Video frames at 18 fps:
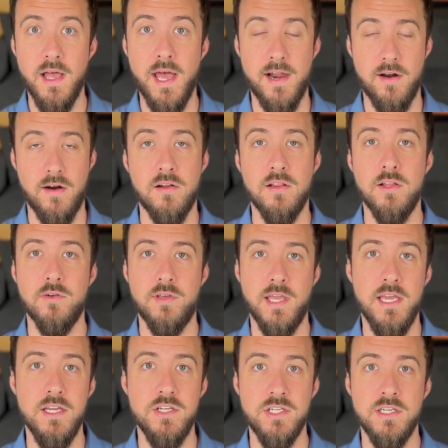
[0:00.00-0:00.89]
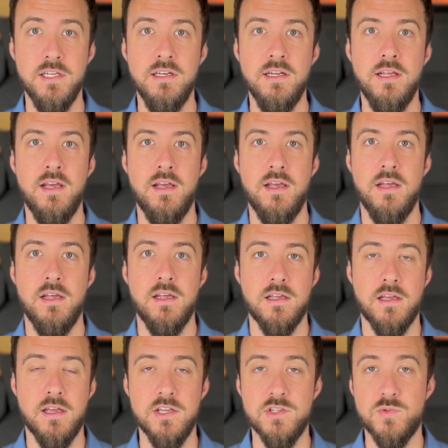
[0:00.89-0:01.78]
at our location
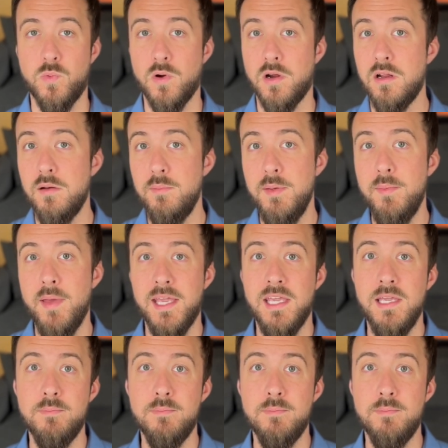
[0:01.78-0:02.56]
because we're going to be making